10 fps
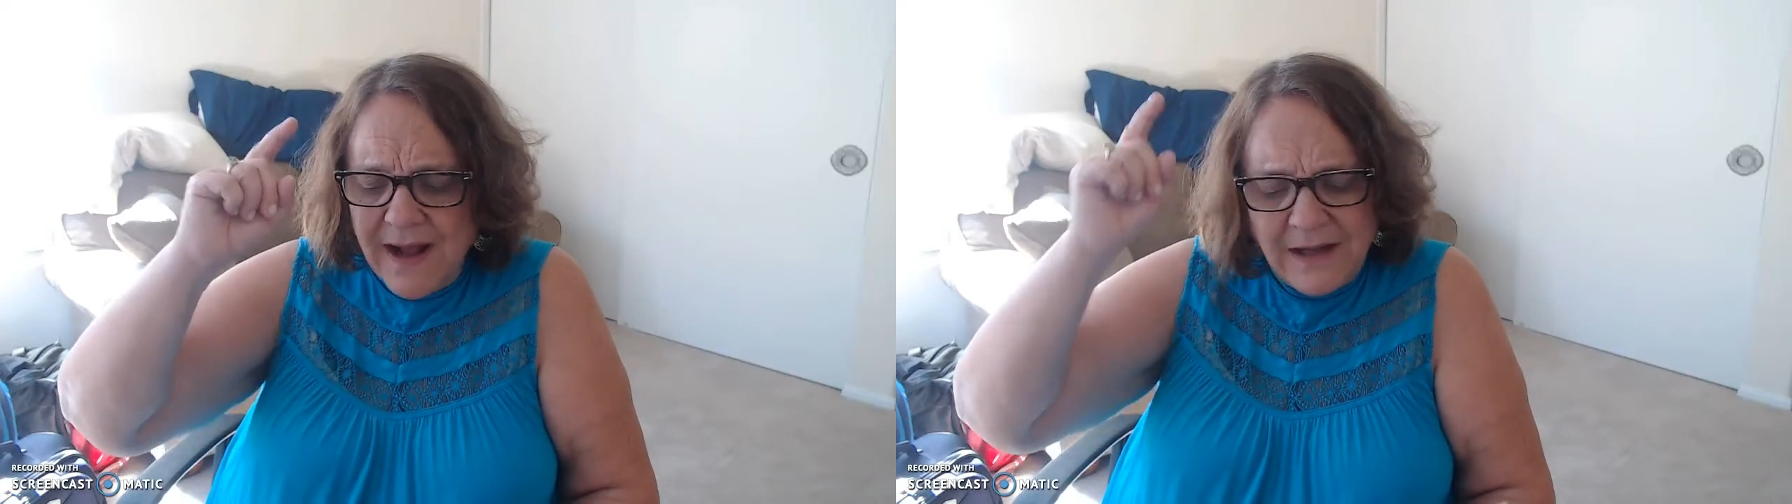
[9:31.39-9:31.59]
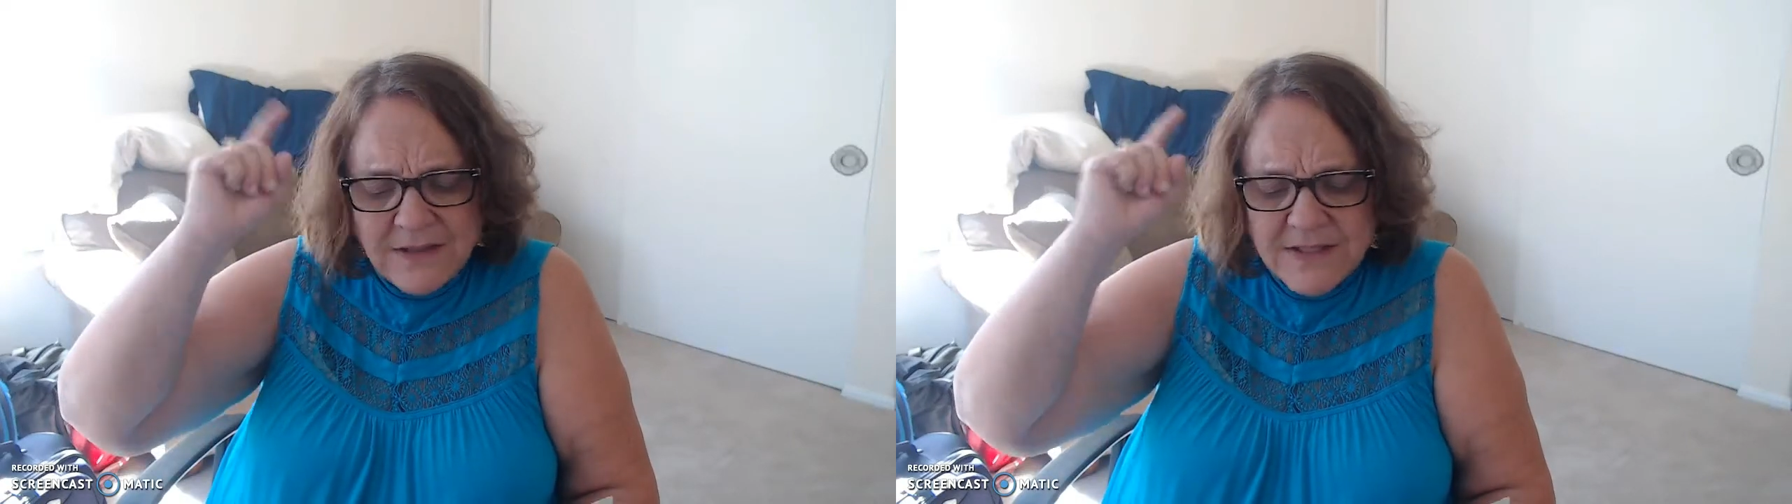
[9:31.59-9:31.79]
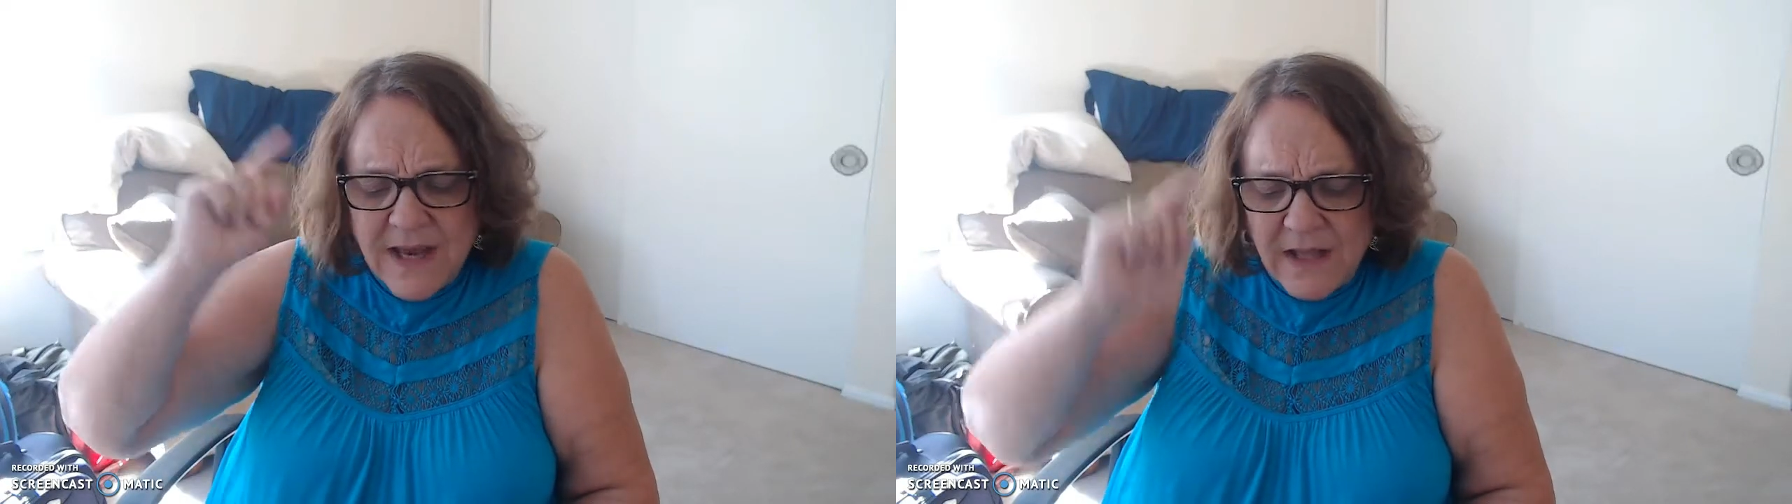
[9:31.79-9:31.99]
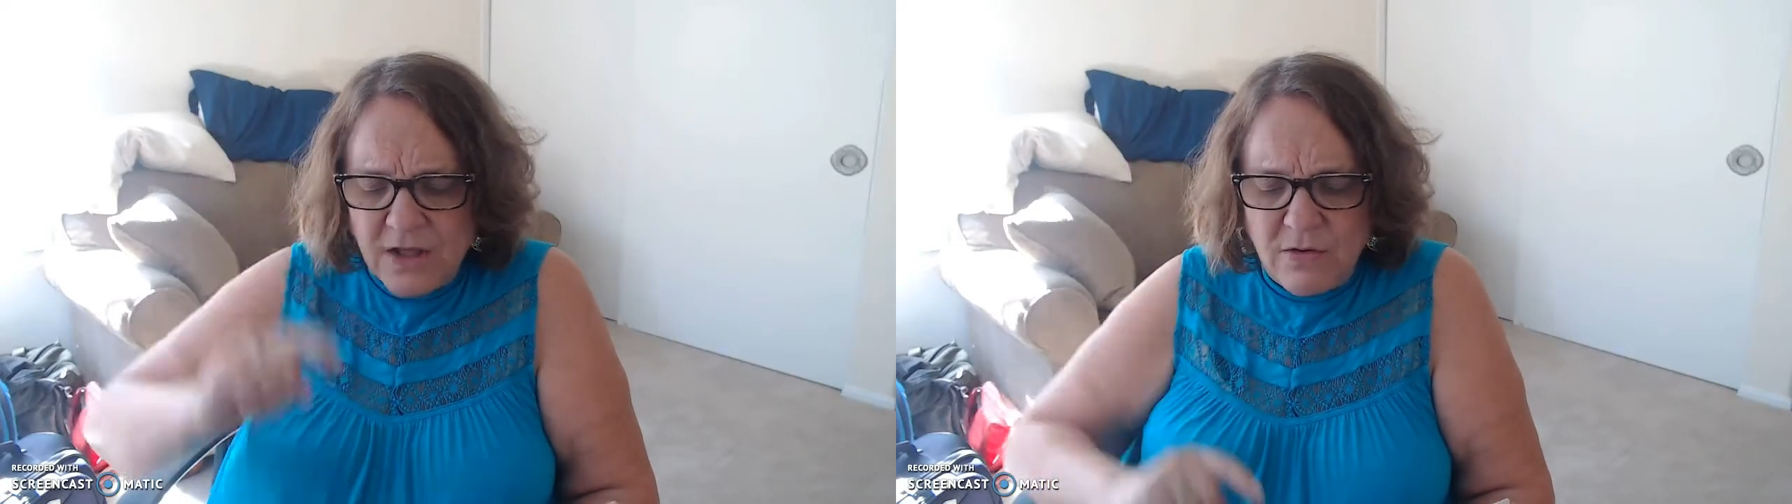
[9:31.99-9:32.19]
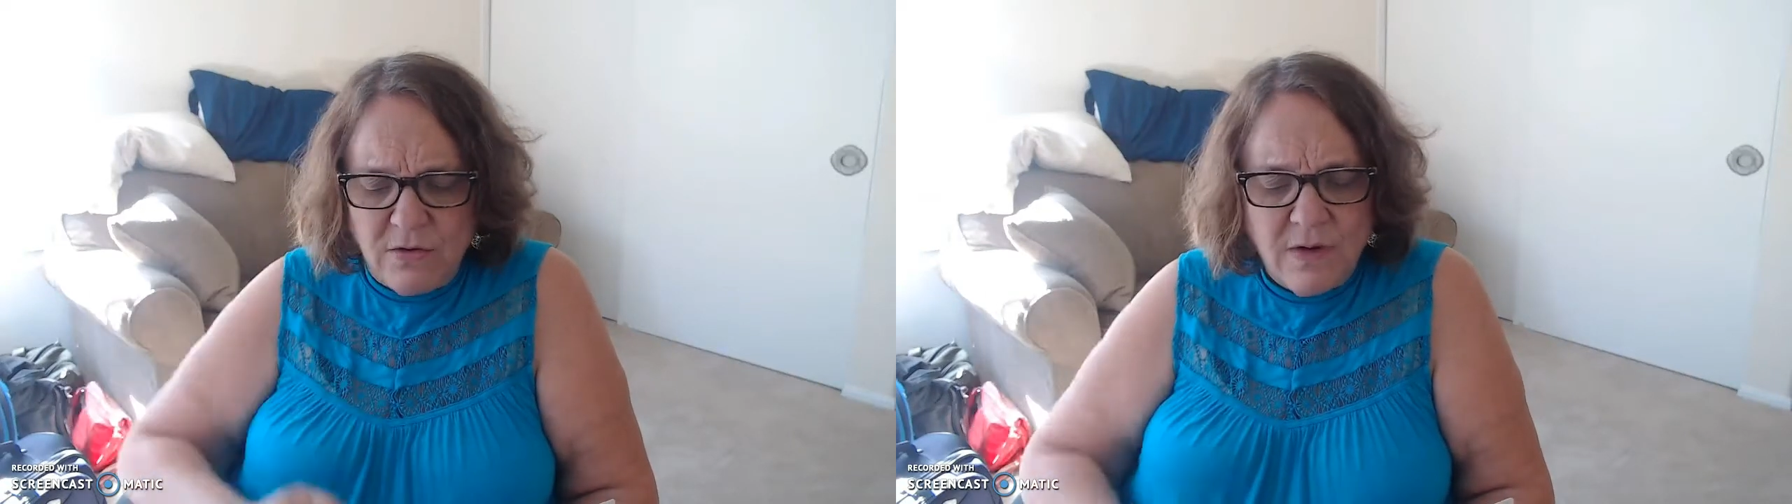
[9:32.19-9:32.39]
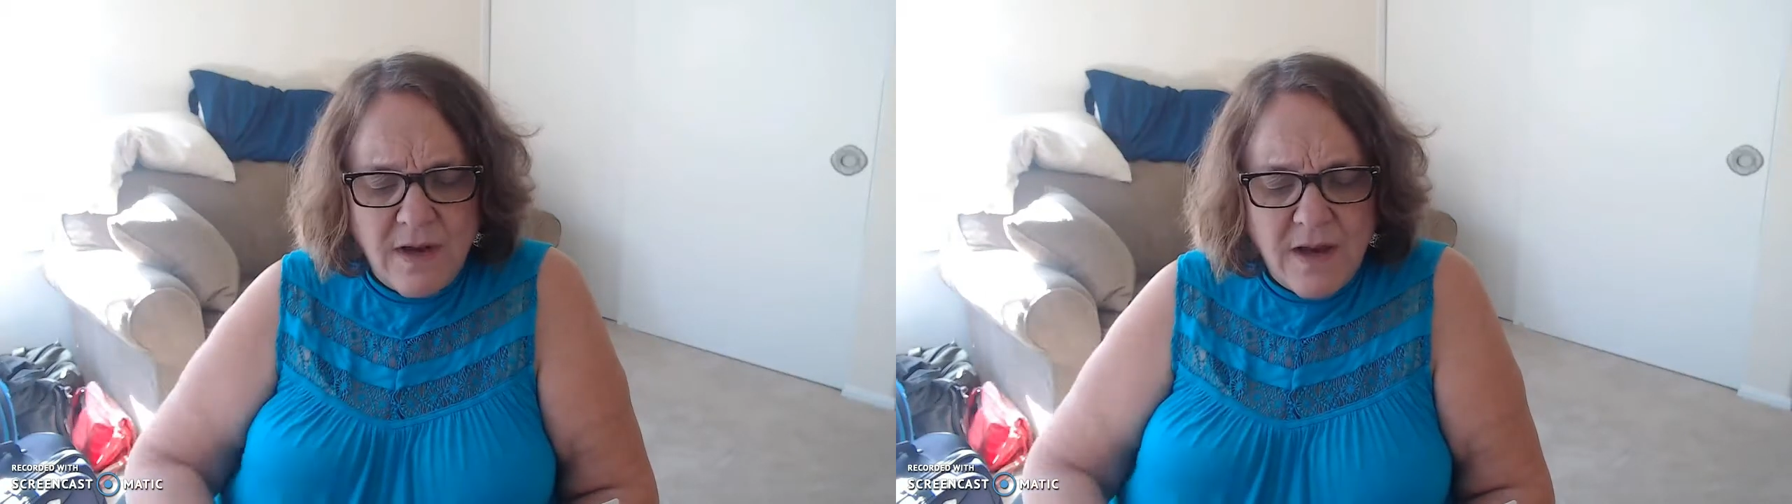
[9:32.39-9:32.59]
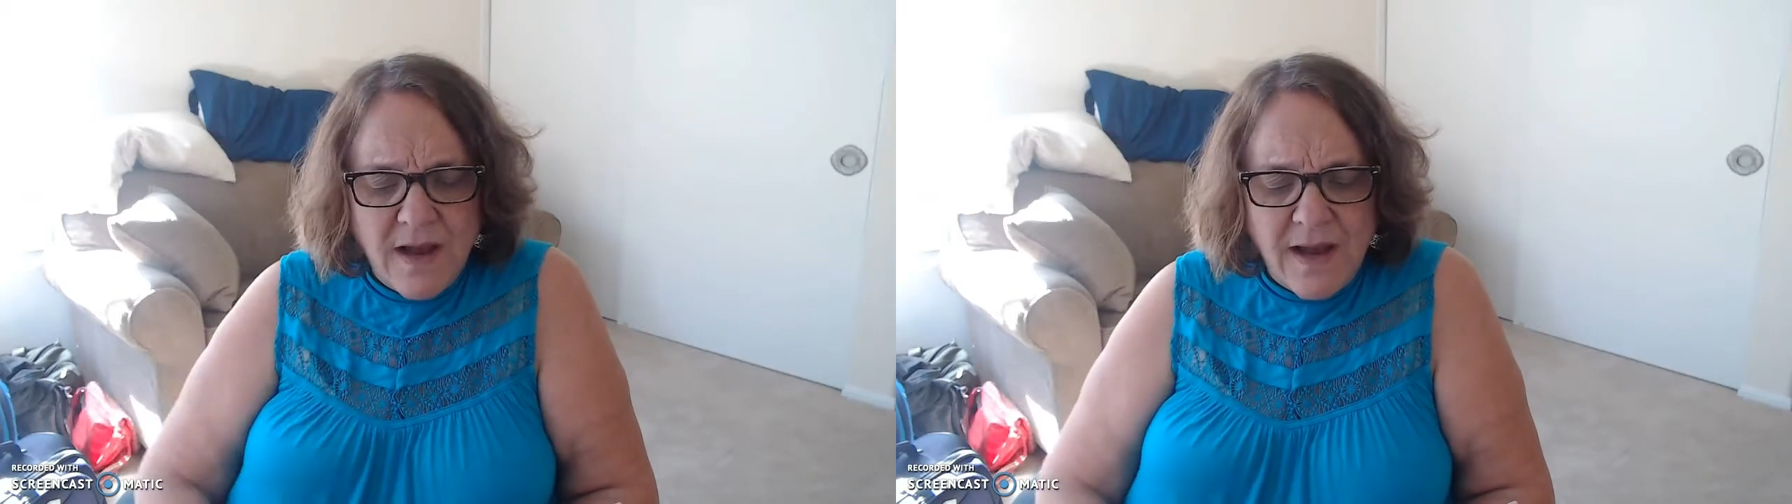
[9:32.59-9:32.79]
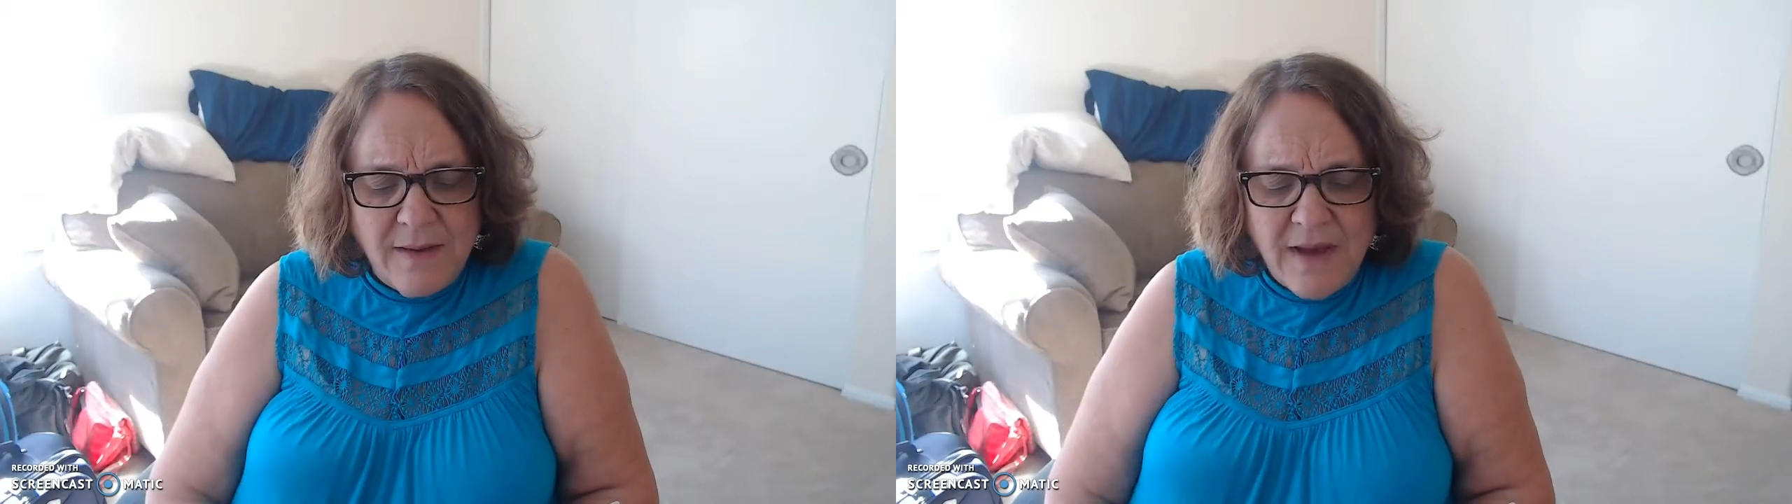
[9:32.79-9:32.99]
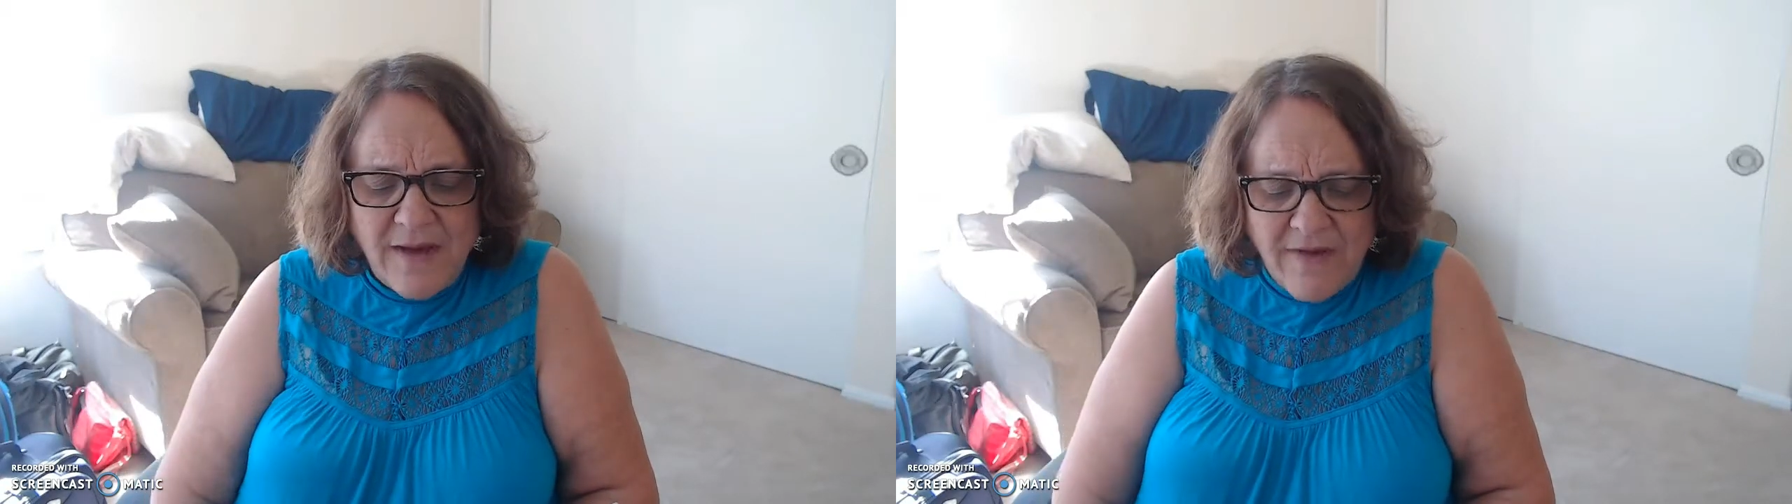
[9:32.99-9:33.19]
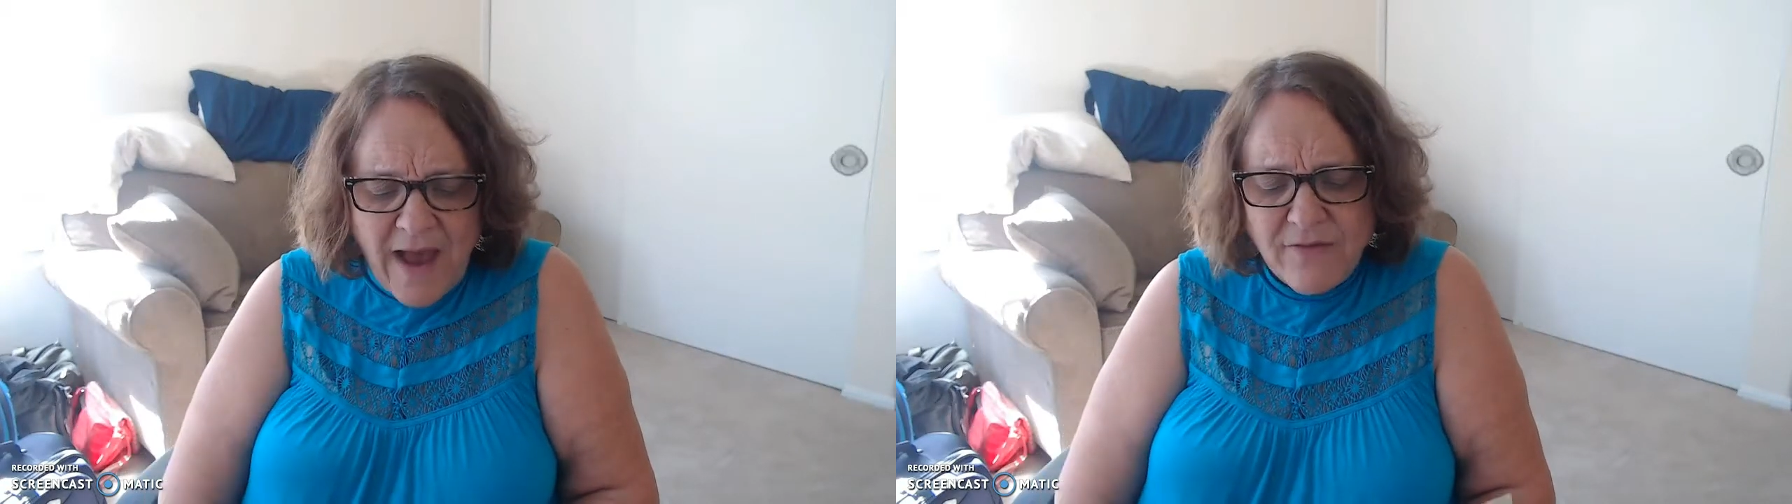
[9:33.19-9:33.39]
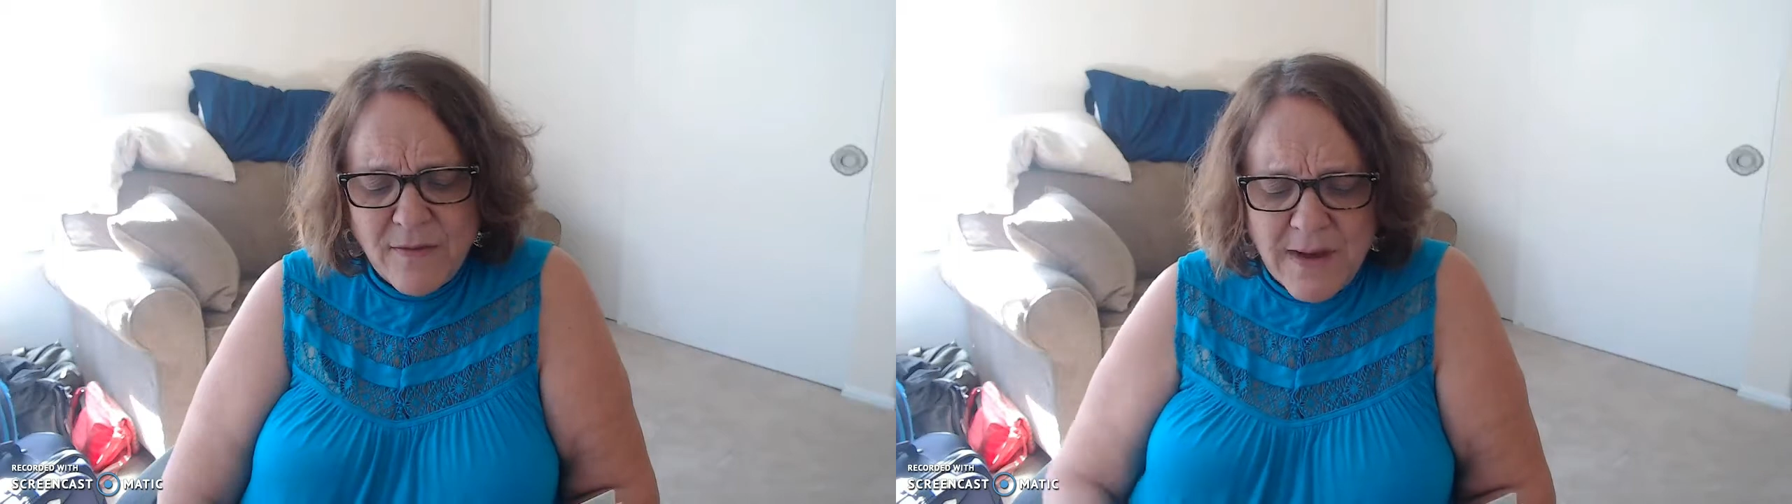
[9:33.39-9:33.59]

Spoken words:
I'll tell you, I'm half a